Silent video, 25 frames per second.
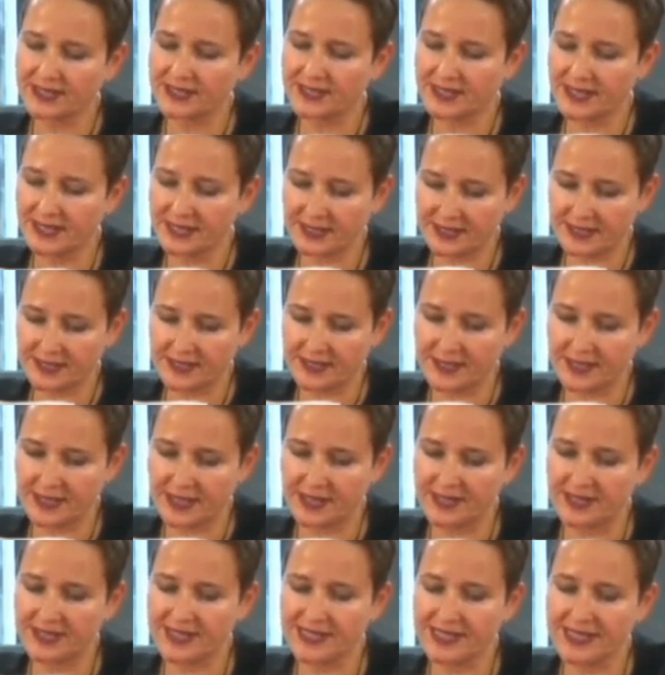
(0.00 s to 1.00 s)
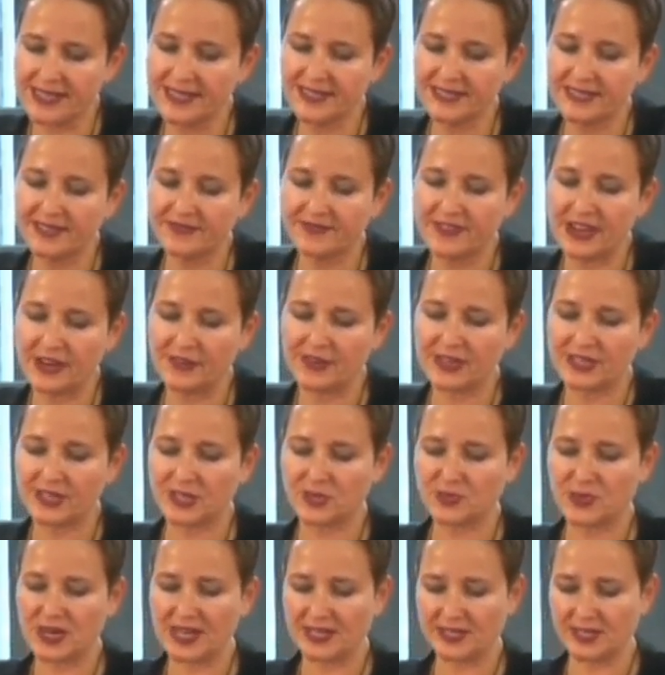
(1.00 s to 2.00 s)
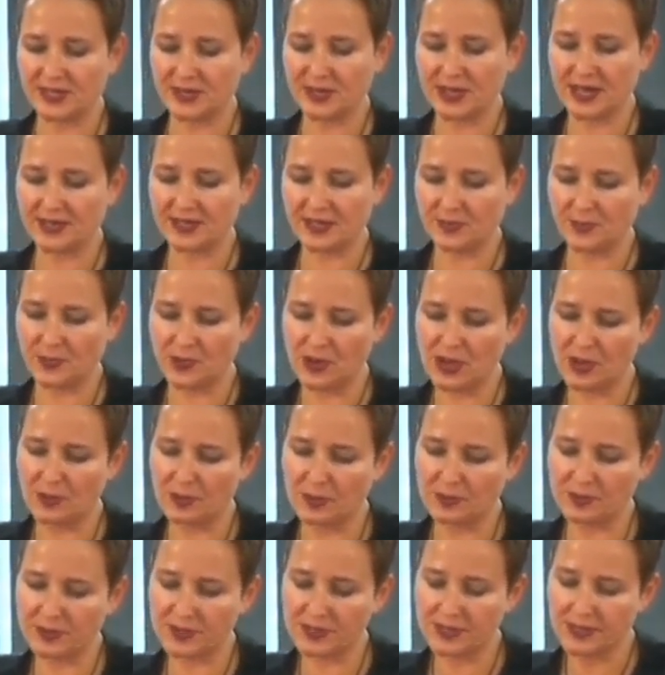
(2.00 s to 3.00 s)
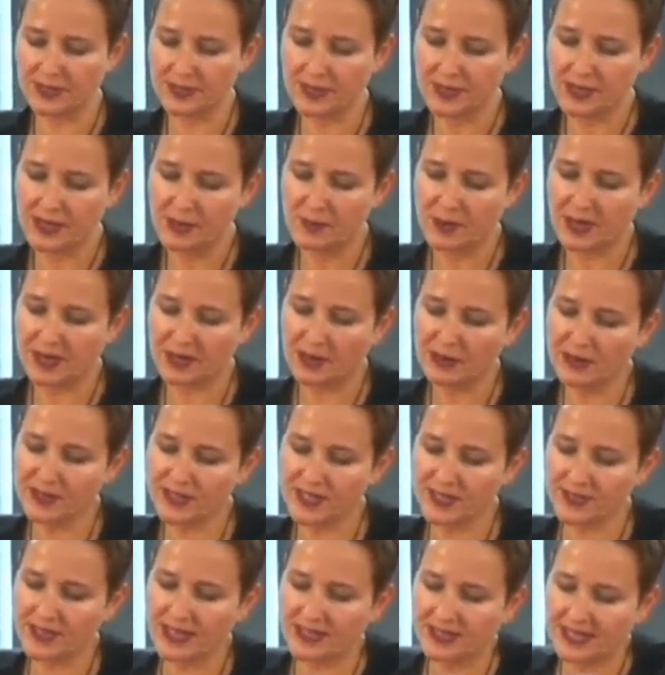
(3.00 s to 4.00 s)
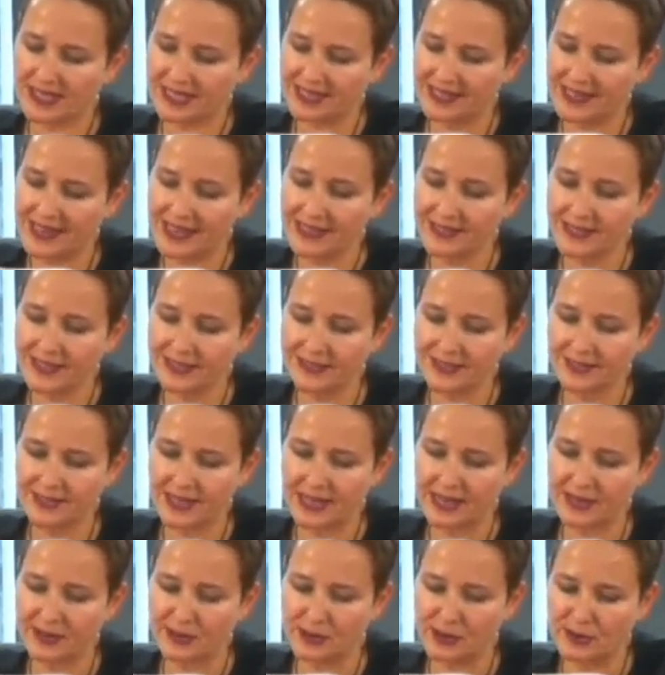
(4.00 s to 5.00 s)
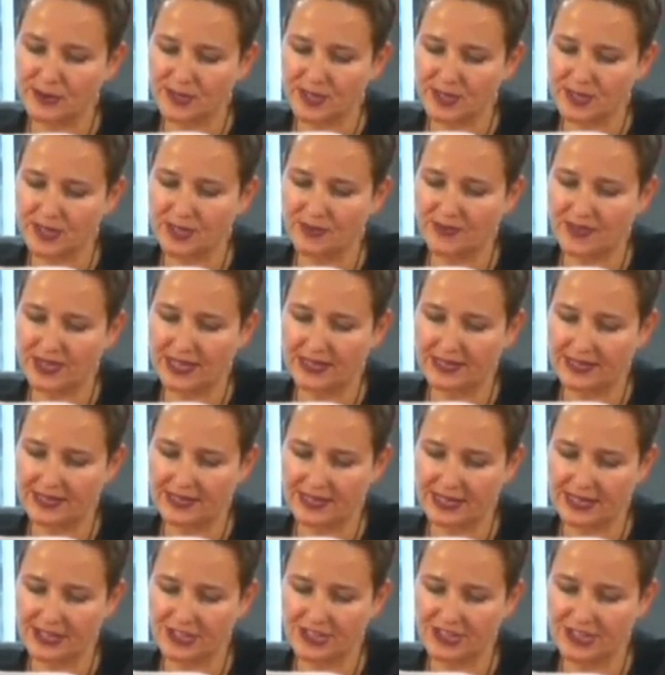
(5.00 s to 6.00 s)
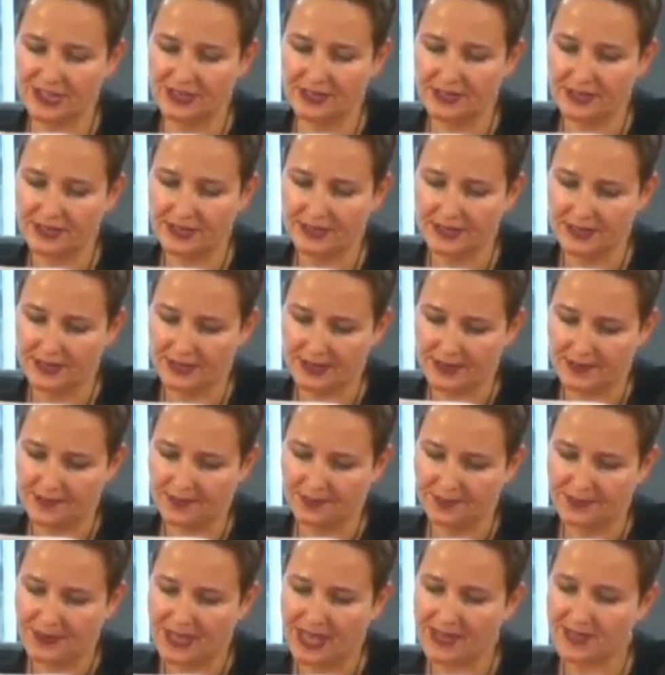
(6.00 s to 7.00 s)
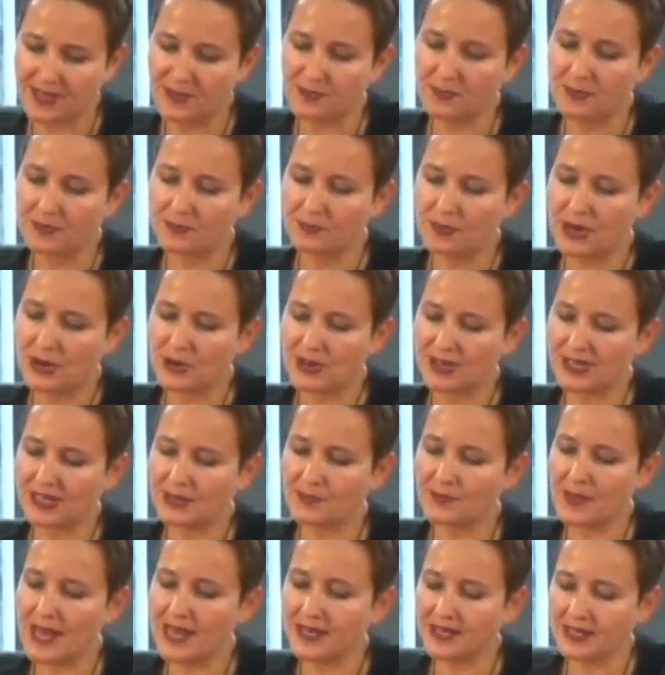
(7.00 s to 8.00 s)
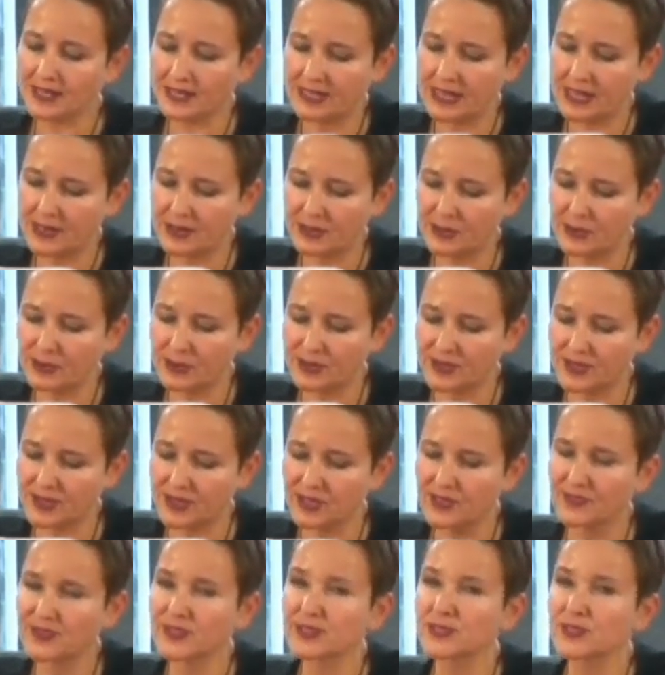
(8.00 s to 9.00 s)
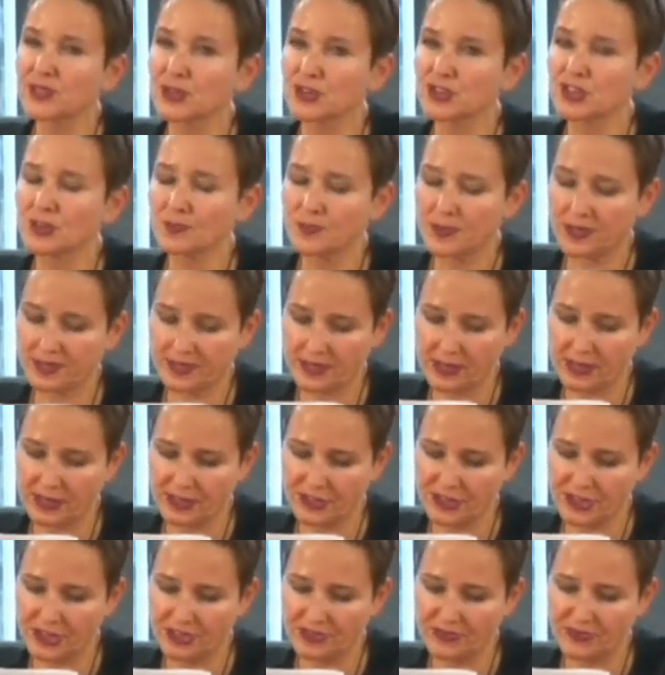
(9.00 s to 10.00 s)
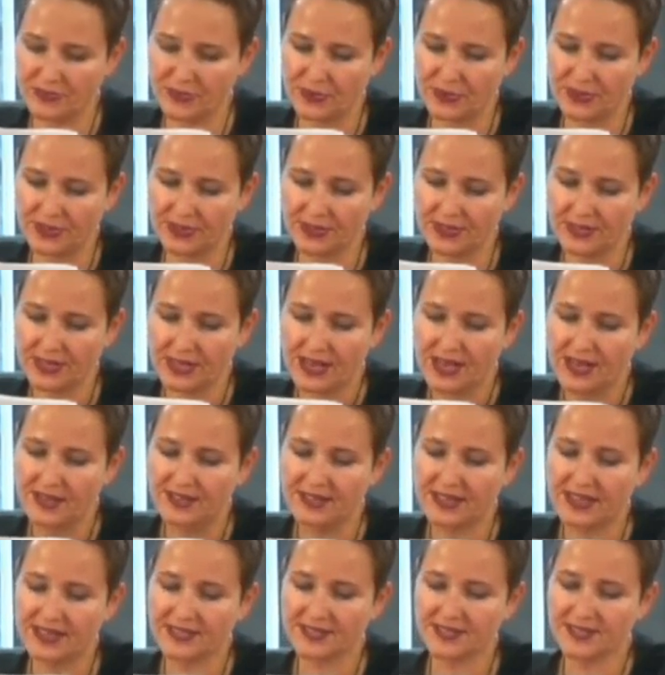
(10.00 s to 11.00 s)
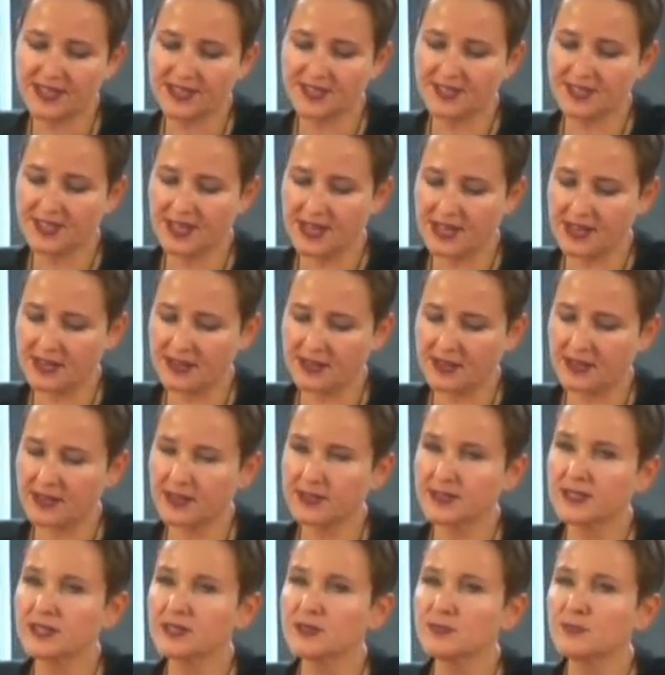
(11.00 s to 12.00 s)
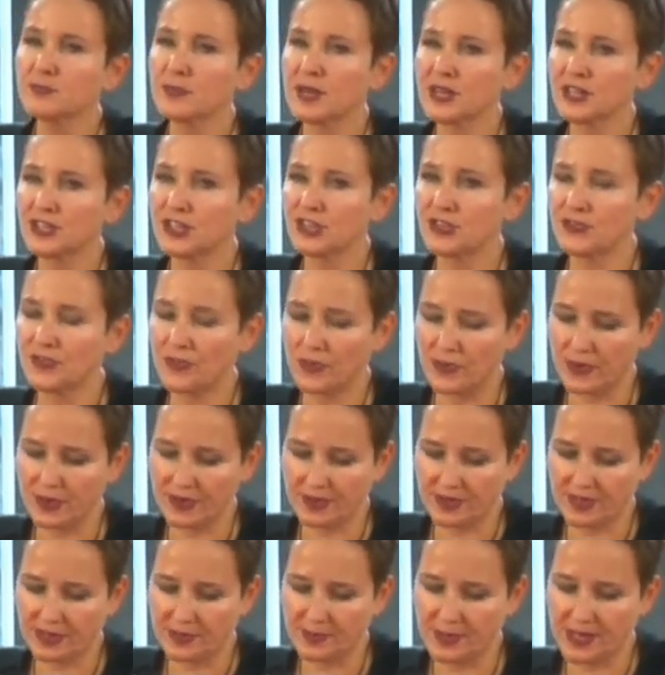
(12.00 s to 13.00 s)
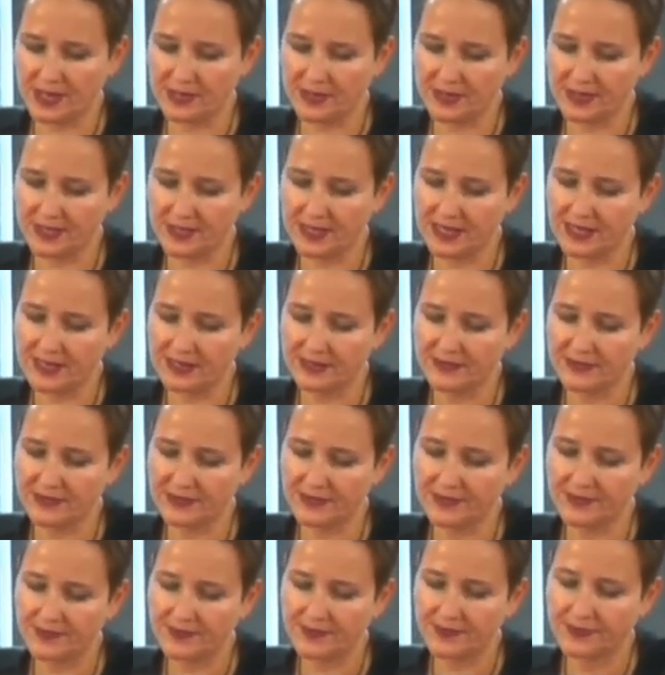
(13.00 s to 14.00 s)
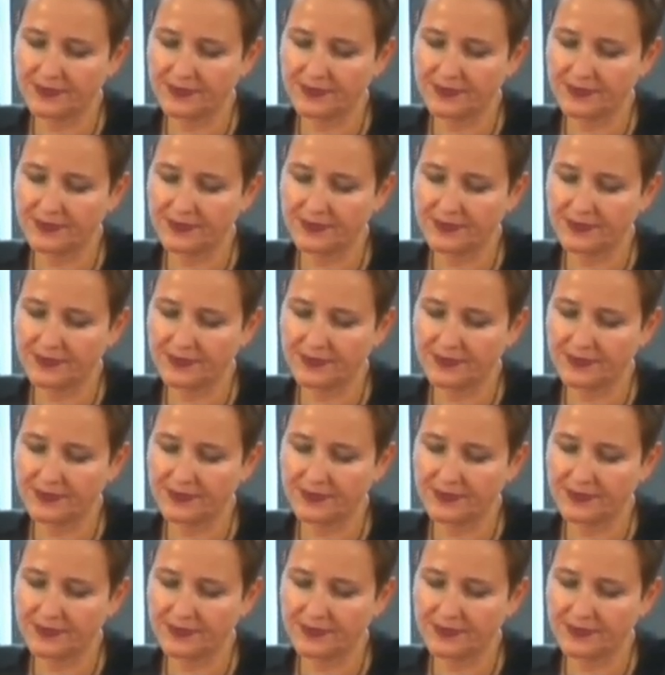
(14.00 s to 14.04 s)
exists and is linked in various ways to other problems, but also that the classical diagnosis of alienation, the paradigmatic diagnosis of a social pathology of work, does not take us much further by itself.